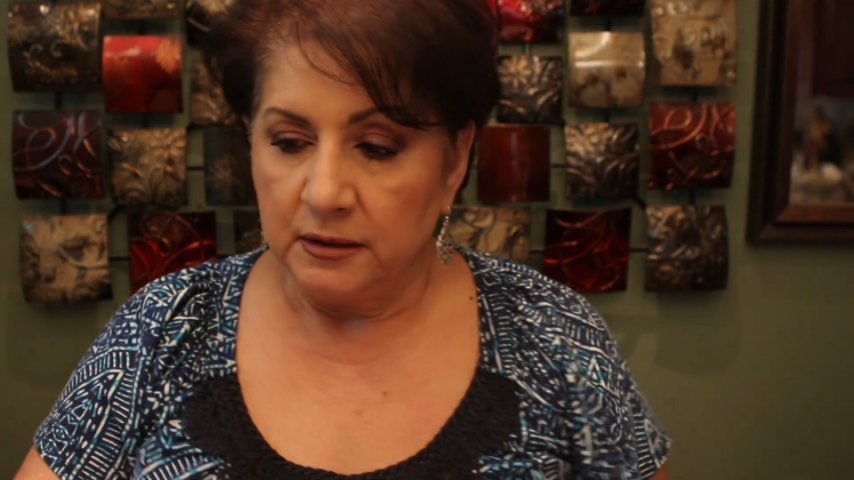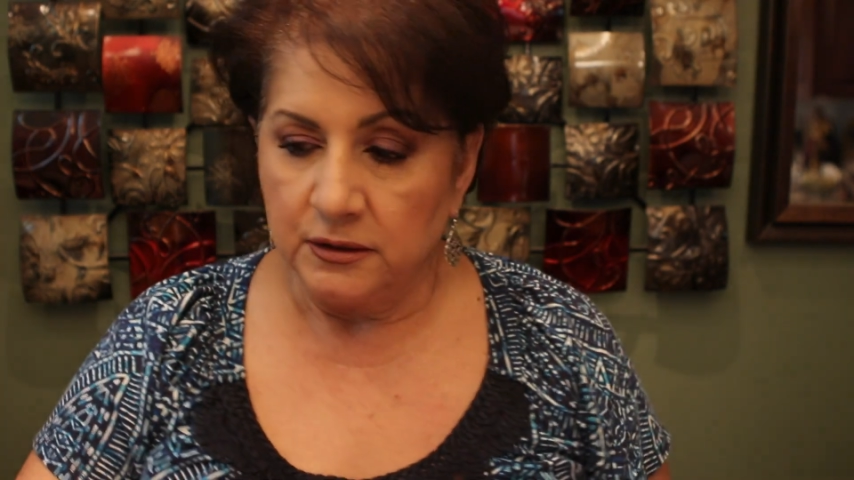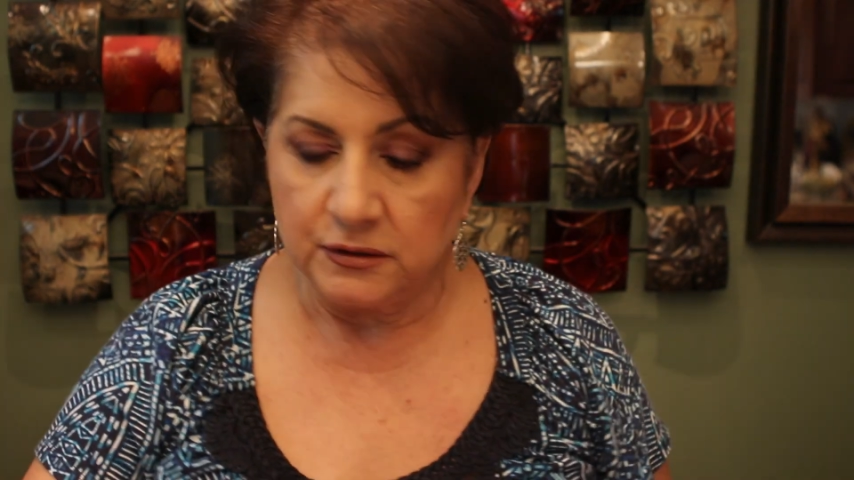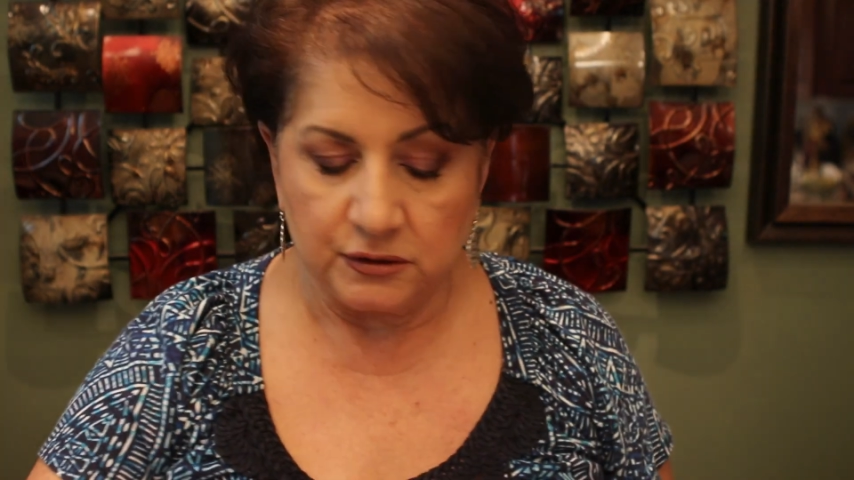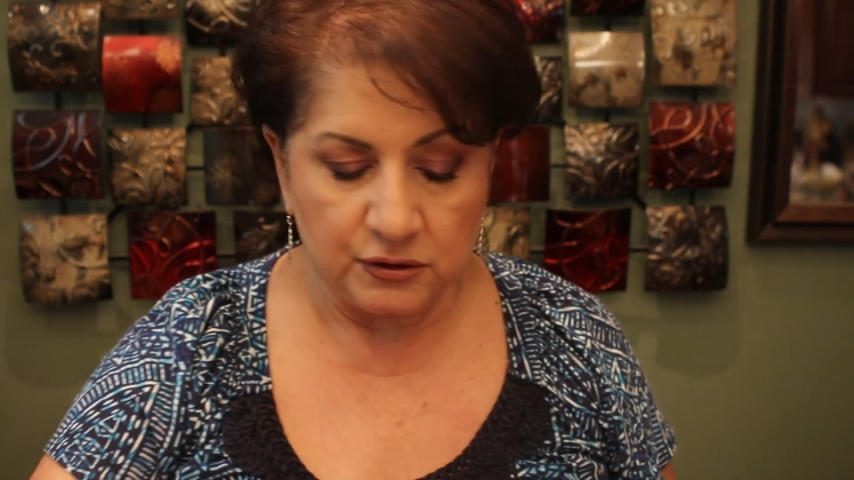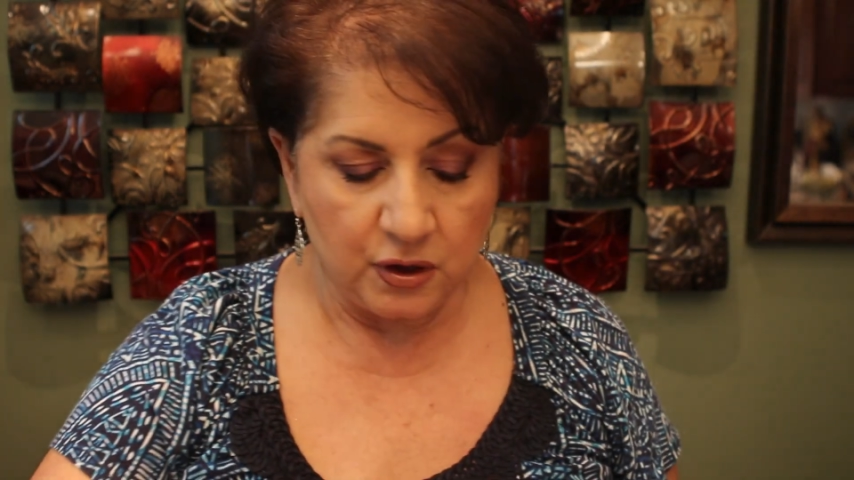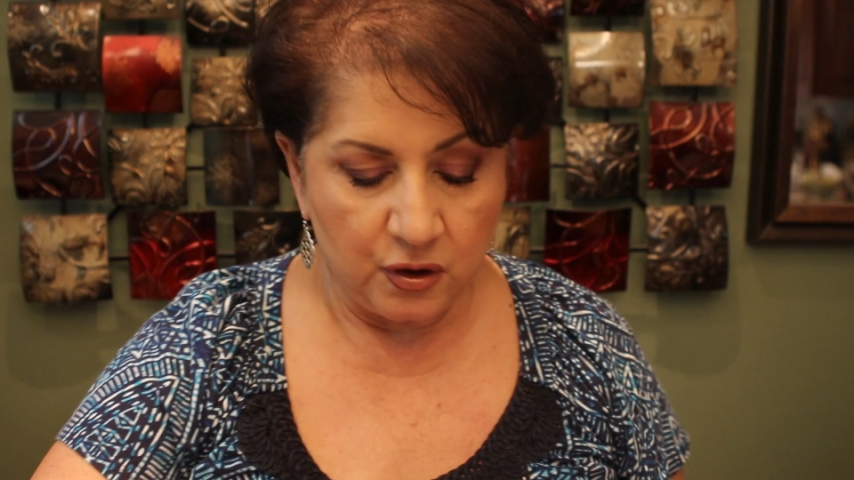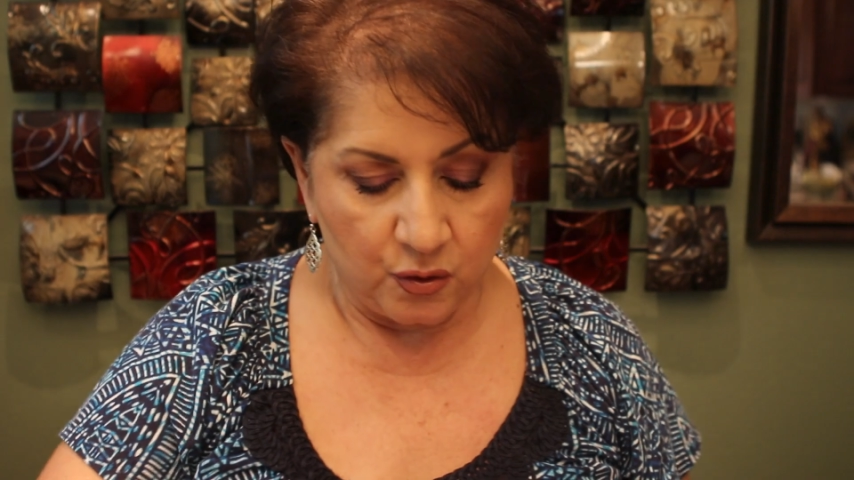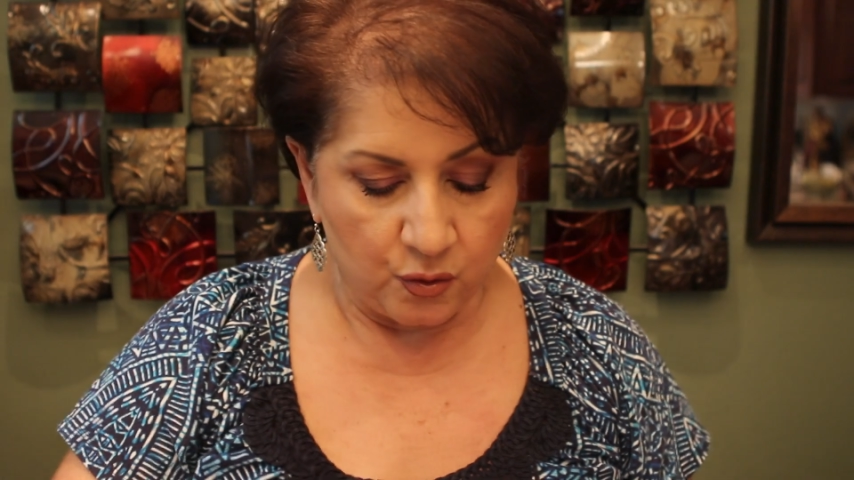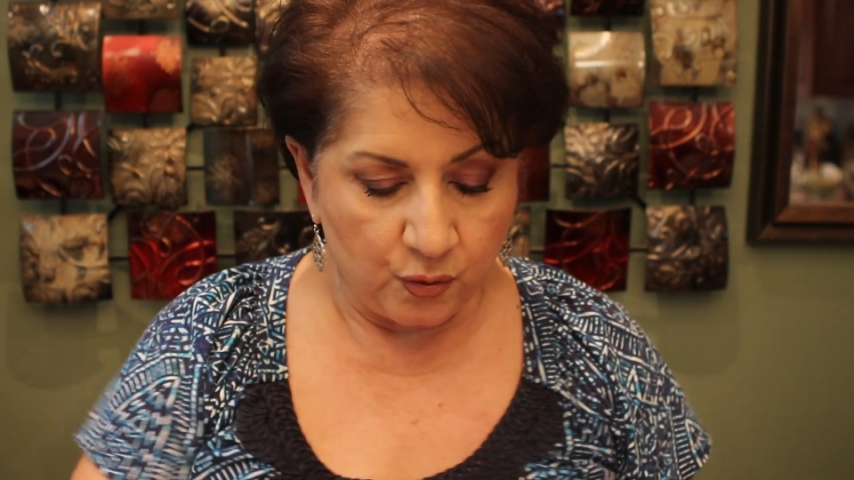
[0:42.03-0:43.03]

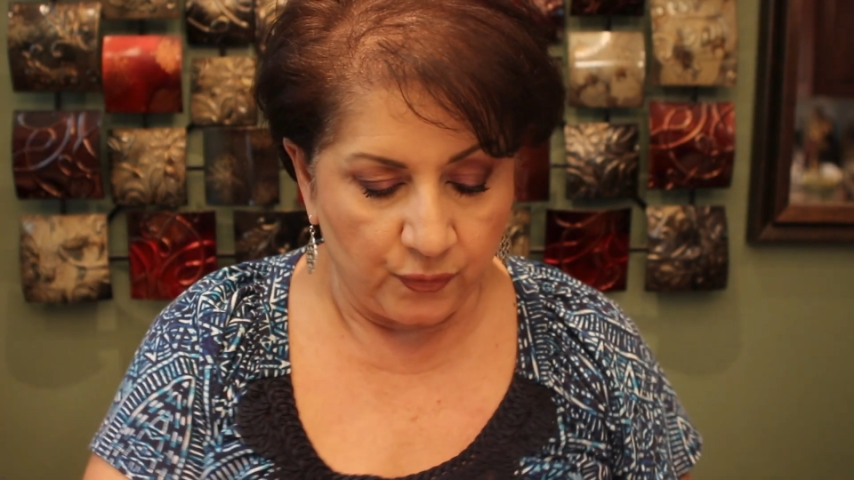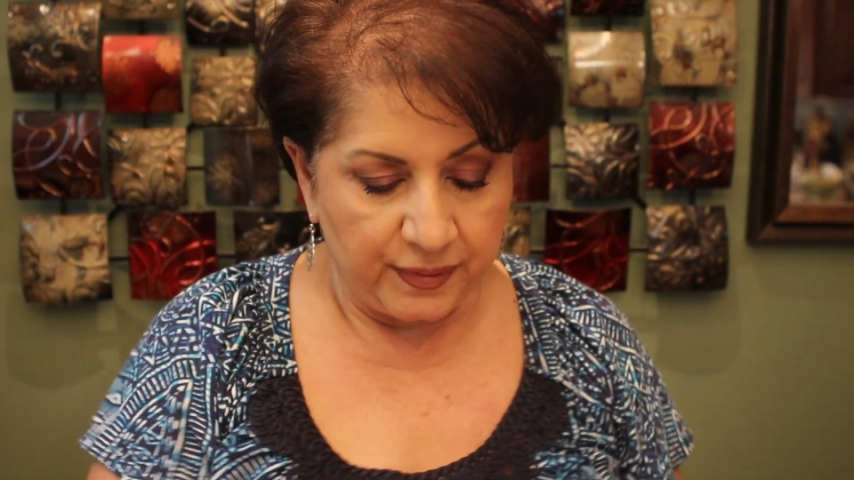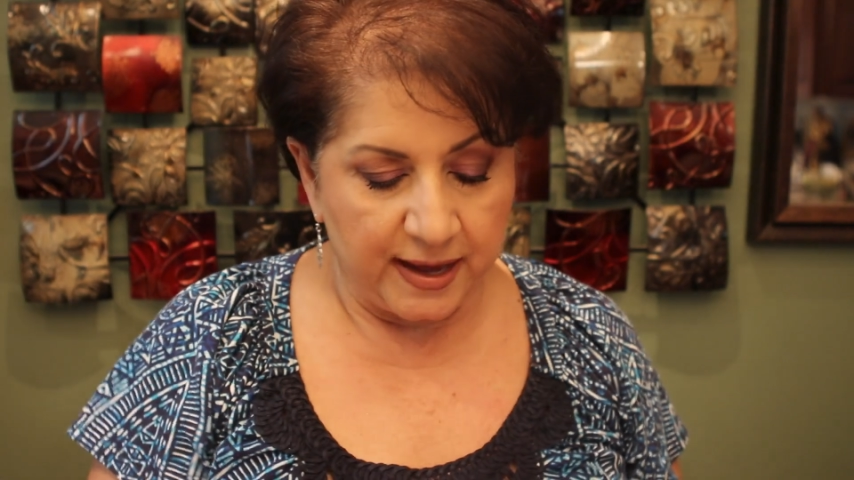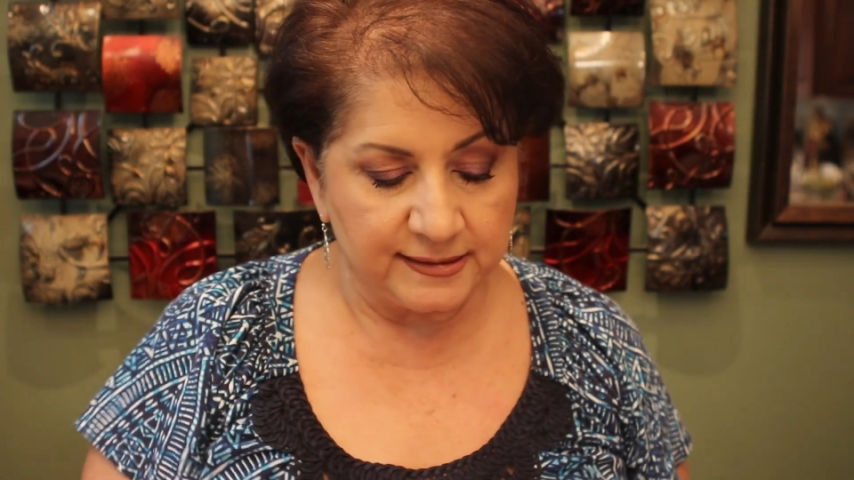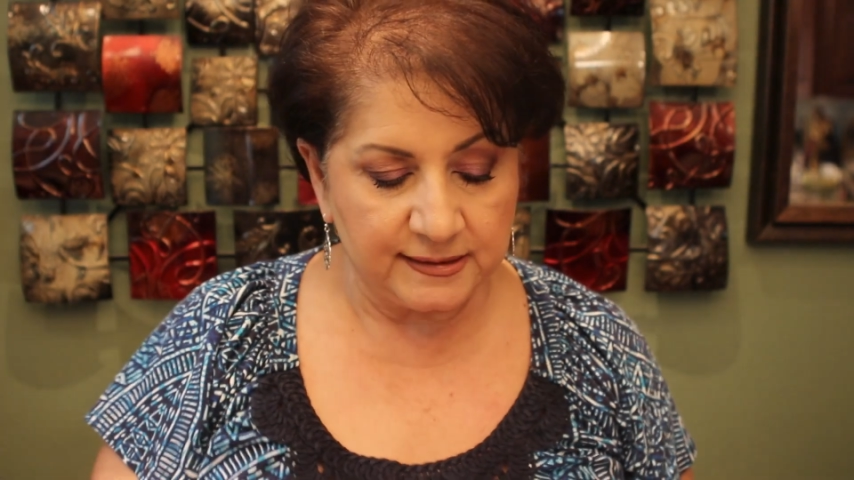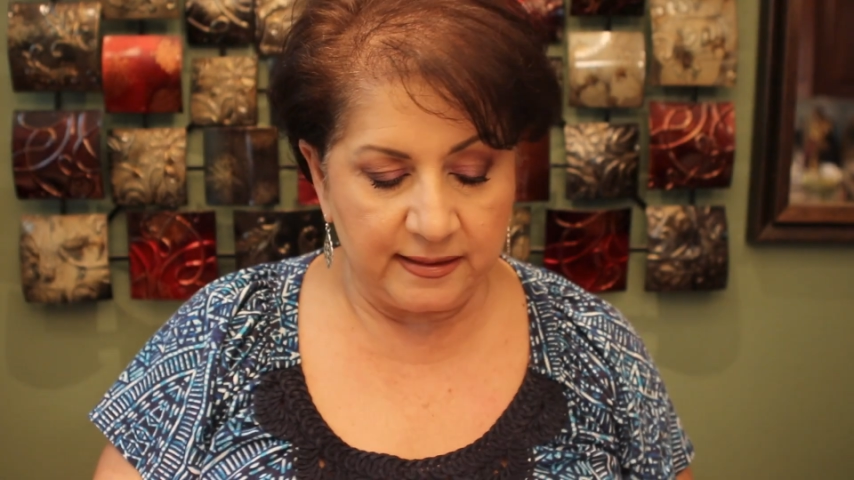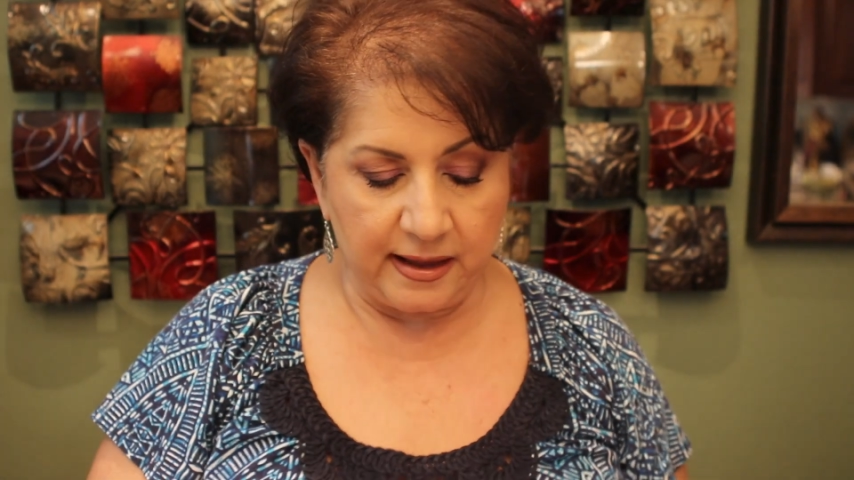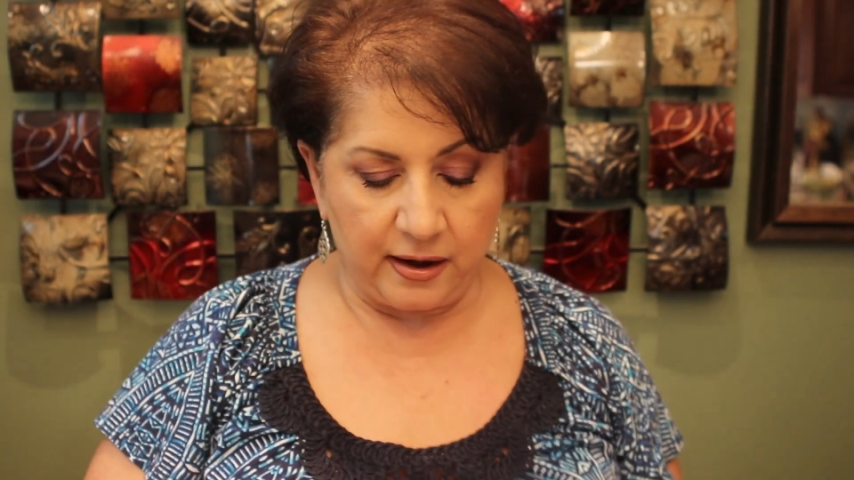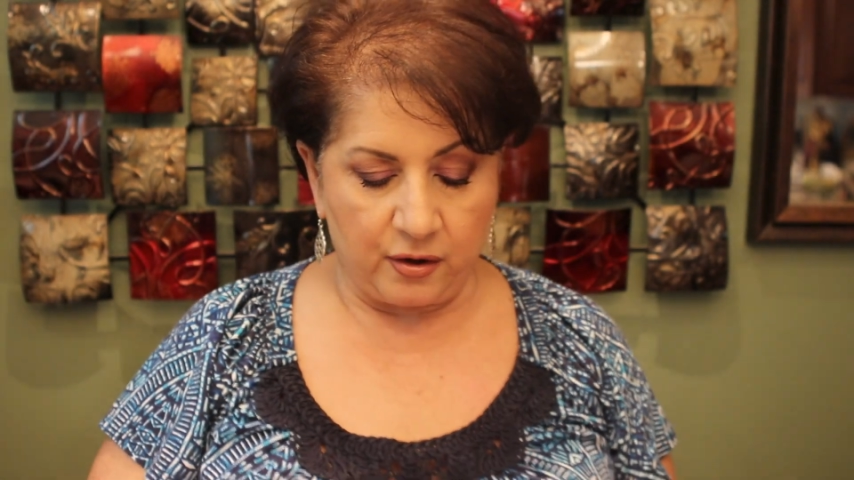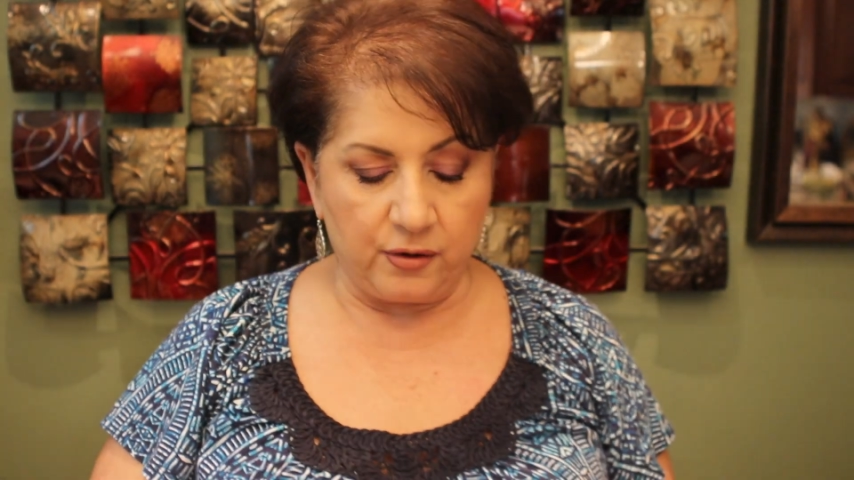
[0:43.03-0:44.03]
So that's
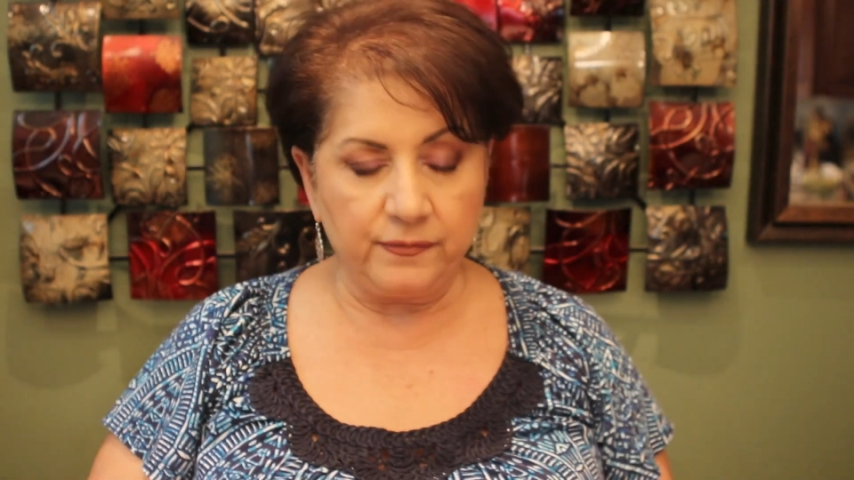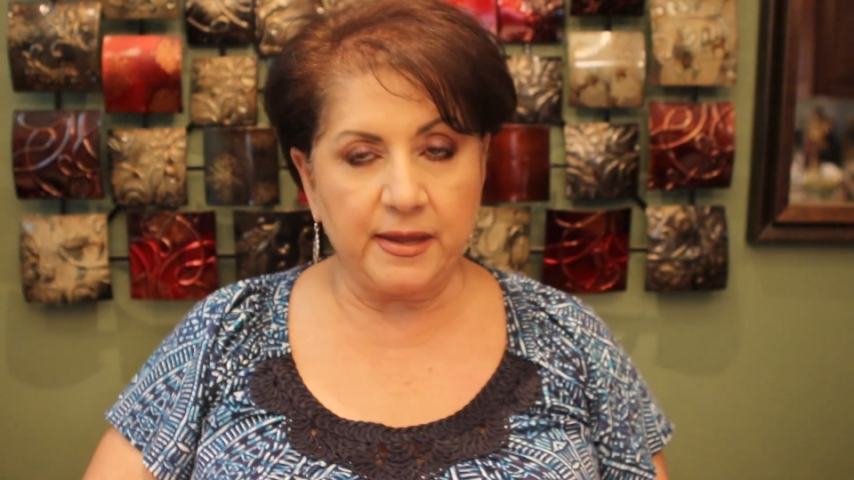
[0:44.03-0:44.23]
there.